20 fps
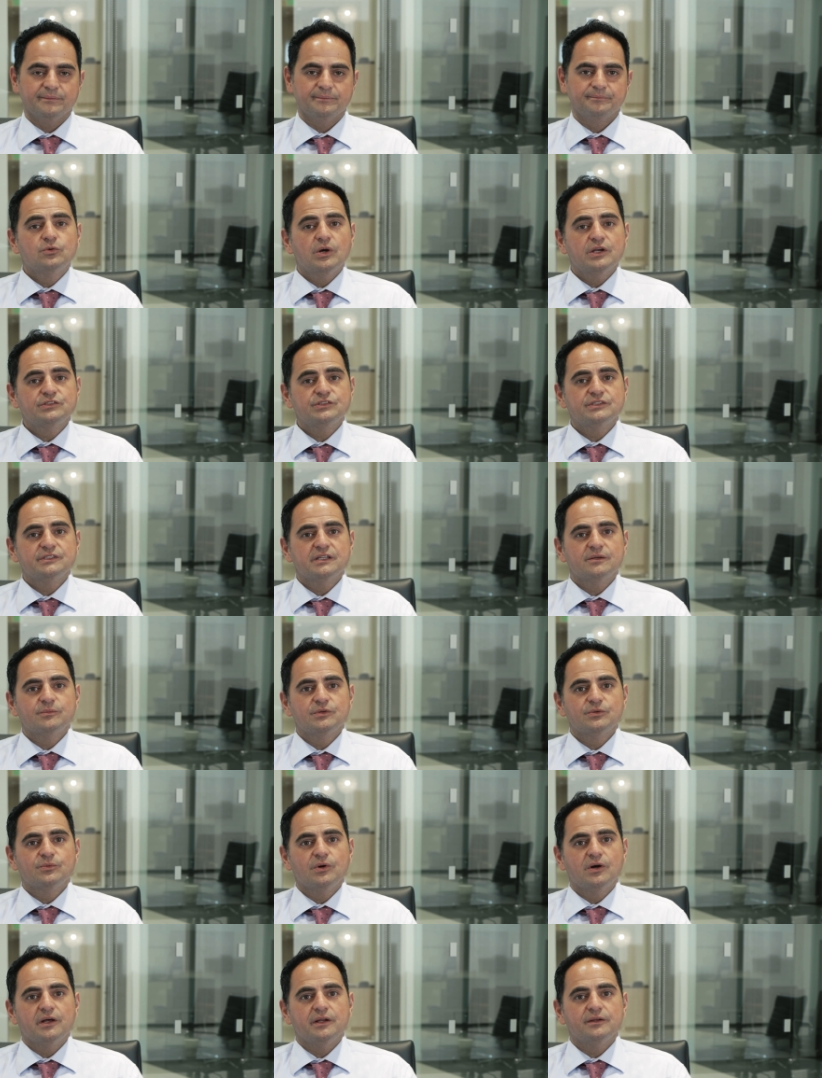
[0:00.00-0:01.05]
Question number
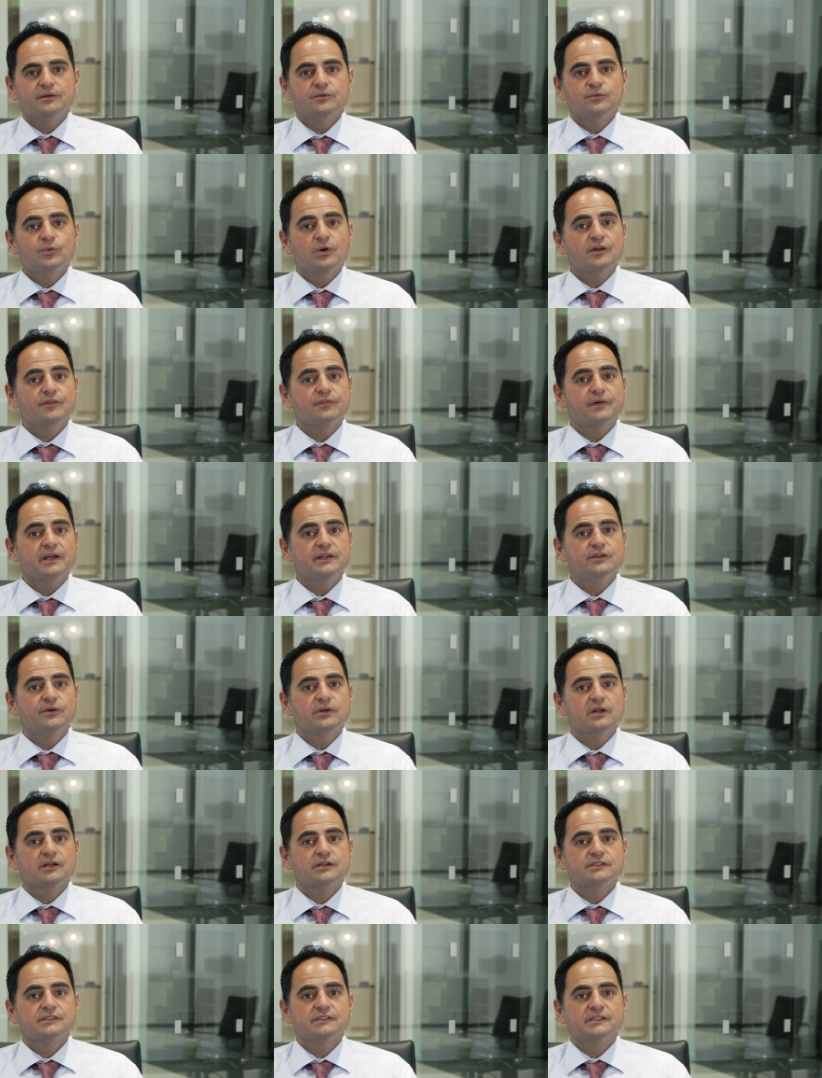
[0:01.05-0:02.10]
1. What if I don't
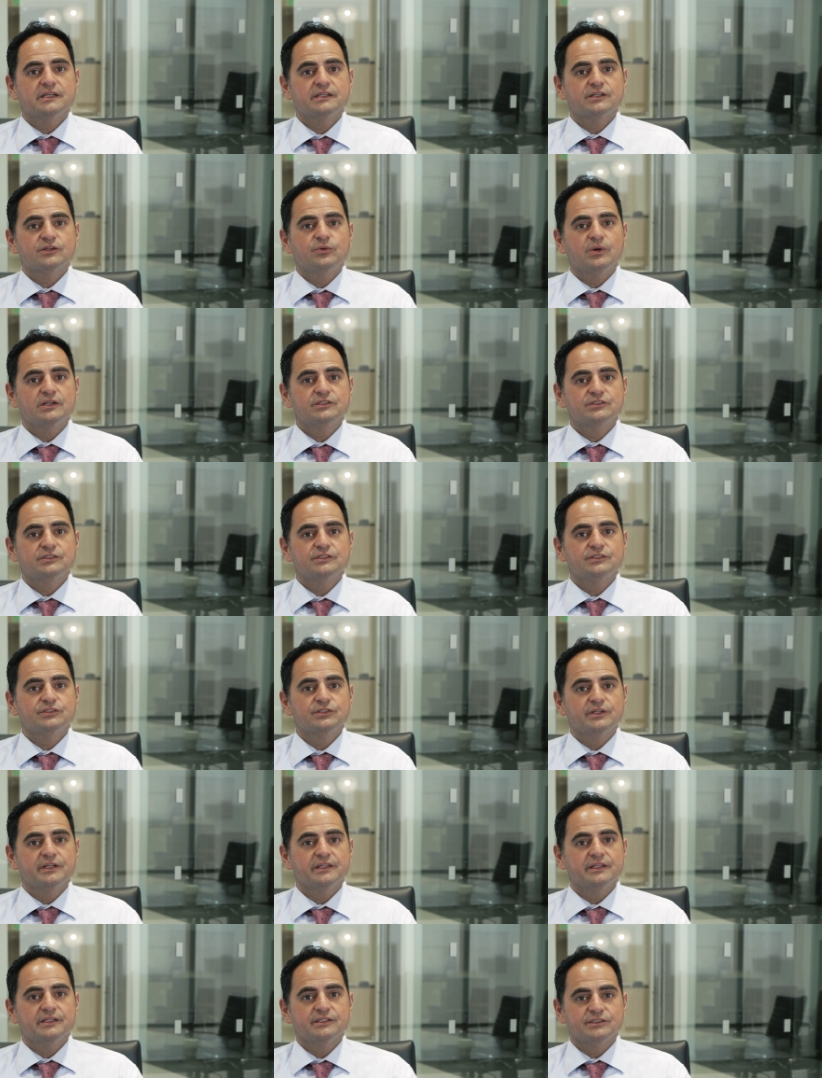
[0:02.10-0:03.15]
understand a question
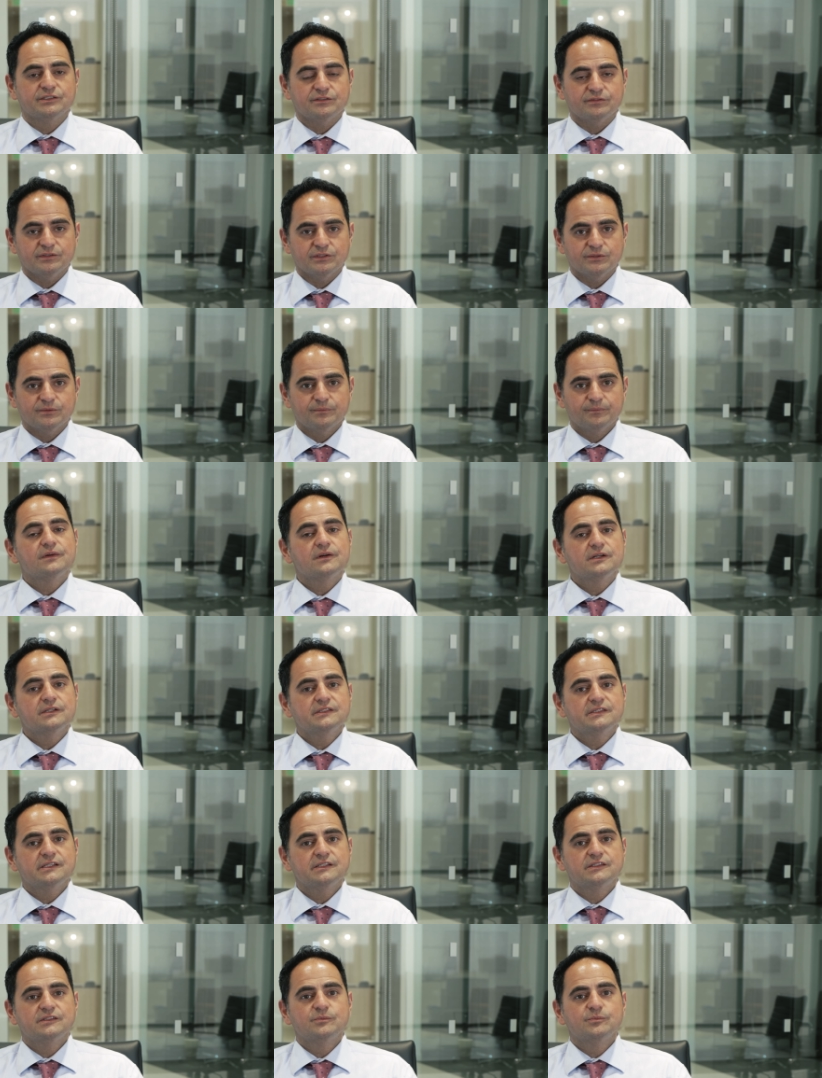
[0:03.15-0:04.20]
during the interview? First,
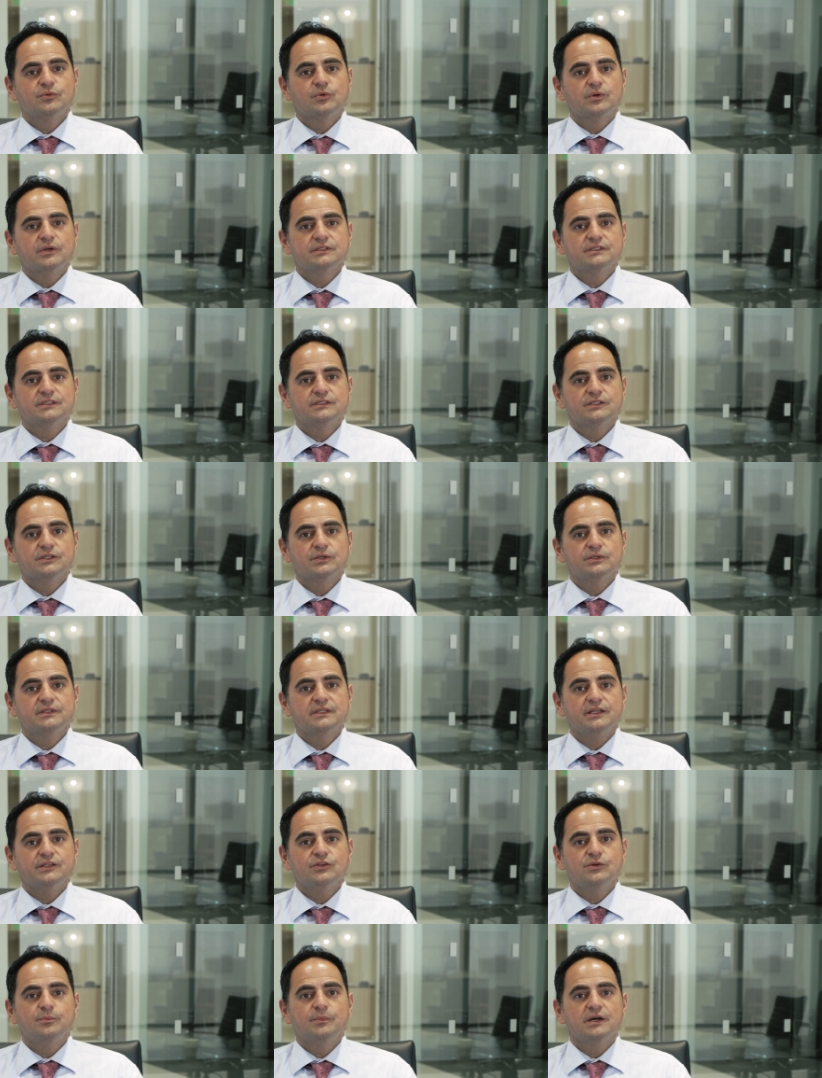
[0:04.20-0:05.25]
it is important to note
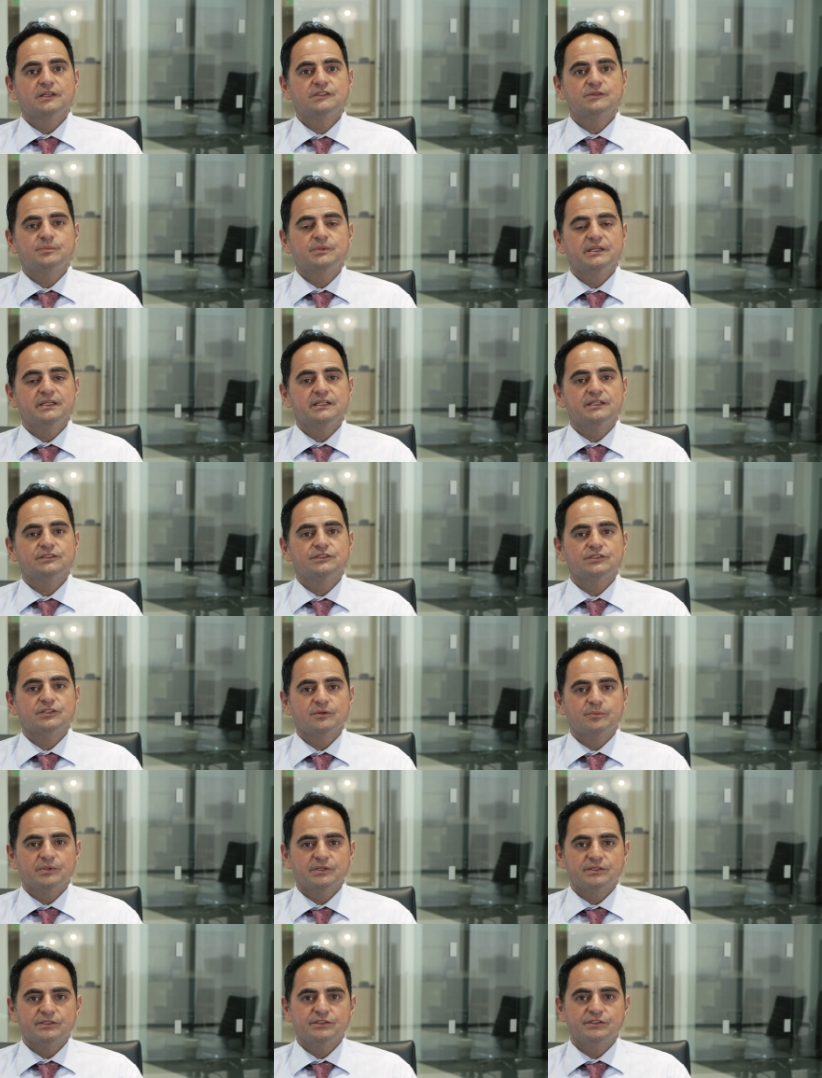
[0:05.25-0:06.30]
that you must bring an
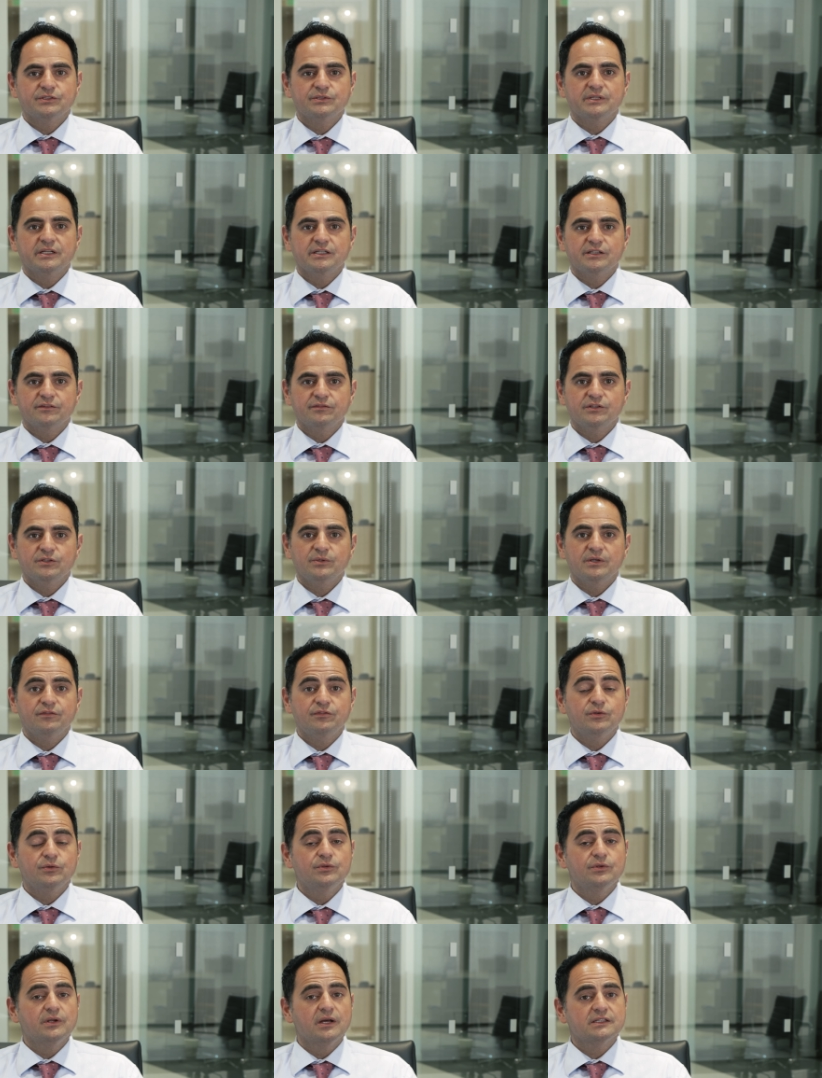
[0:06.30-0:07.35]
interpreter to your interview if
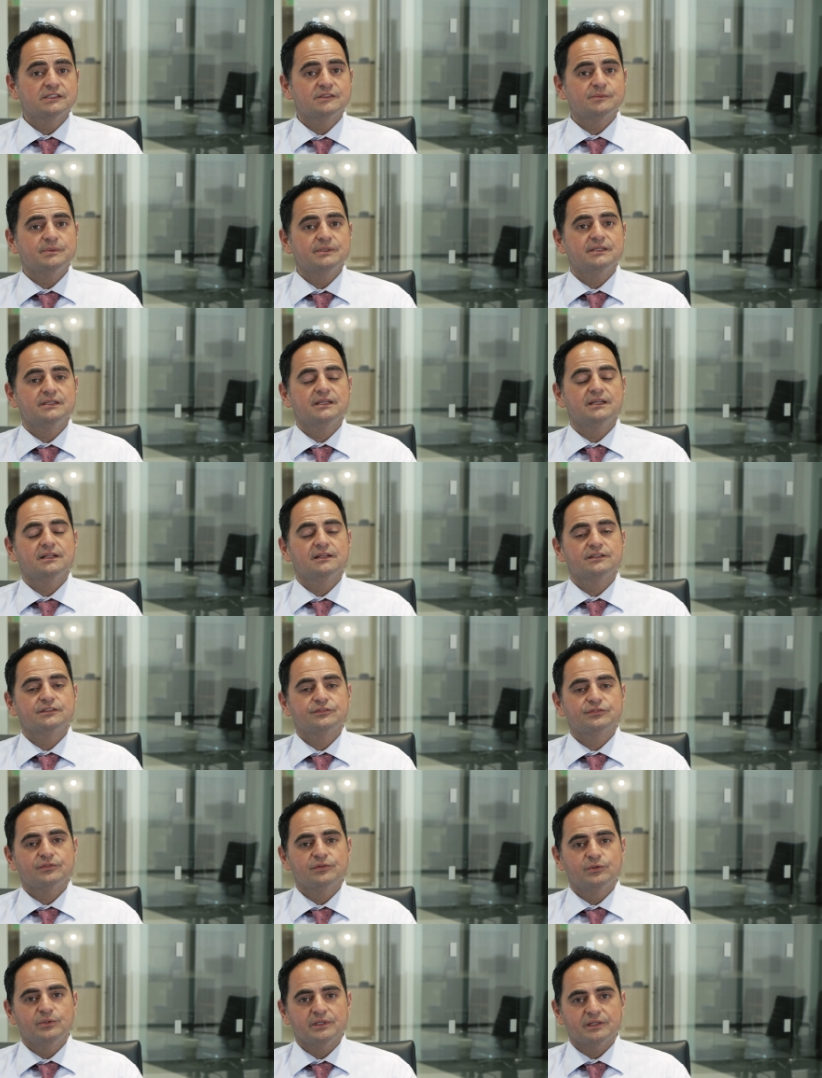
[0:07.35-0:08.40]
you do not speak English
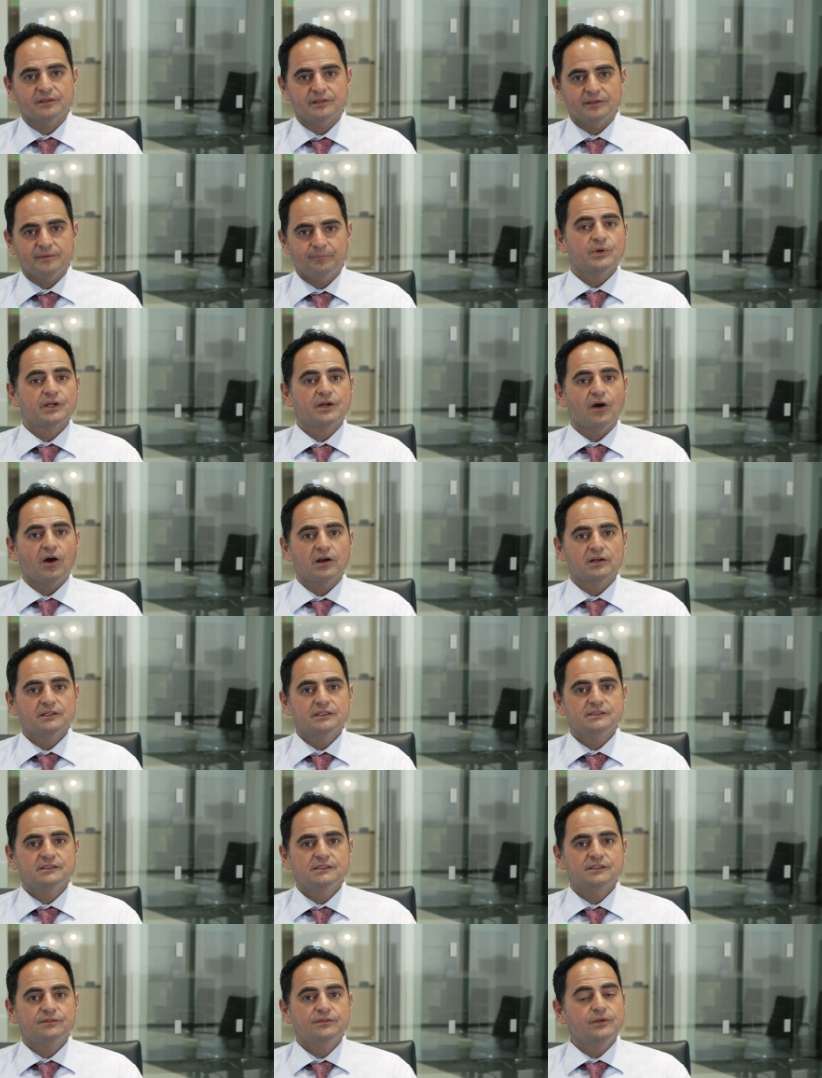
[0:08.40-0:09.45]
fluently.
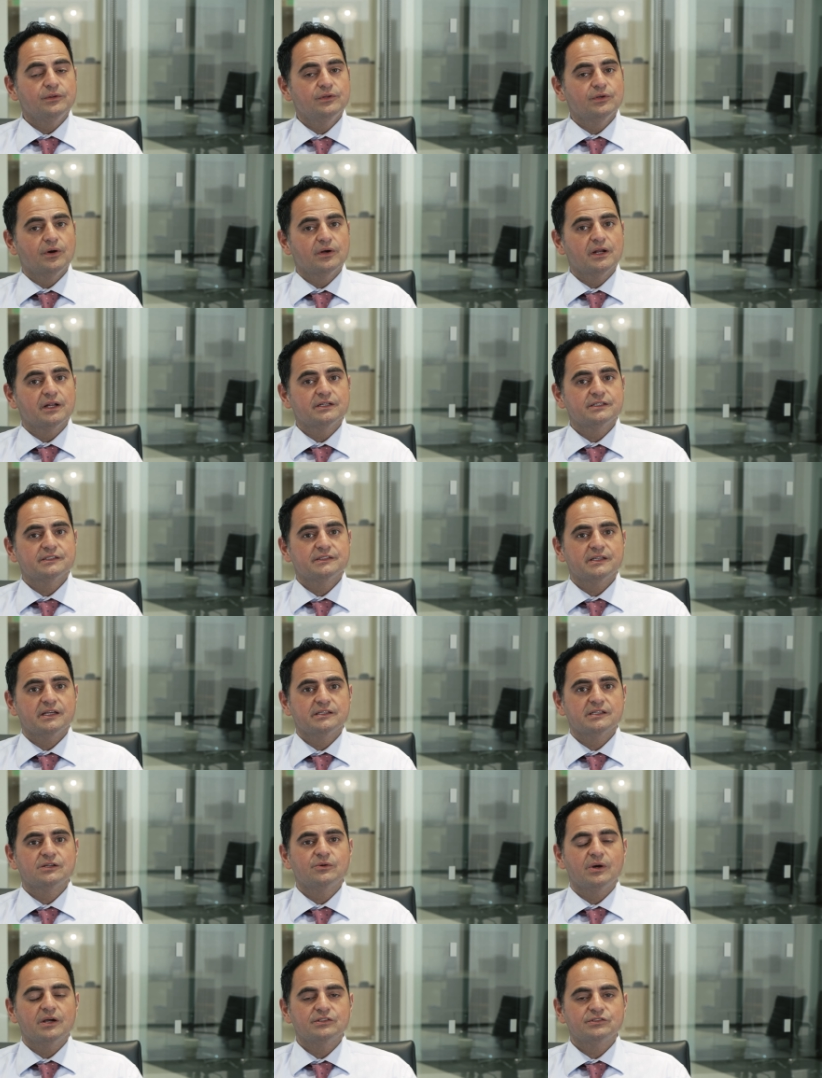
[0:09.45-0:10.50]
Regardless, if you don't understand
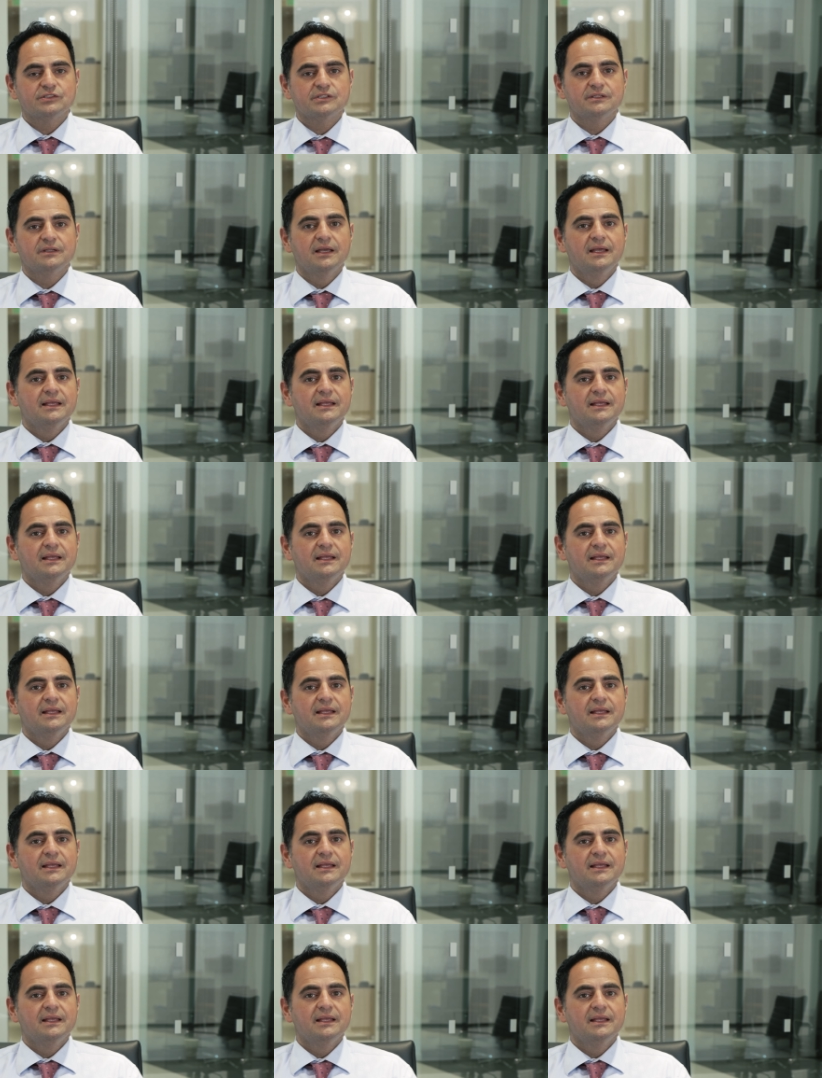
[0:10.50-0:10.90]
the question,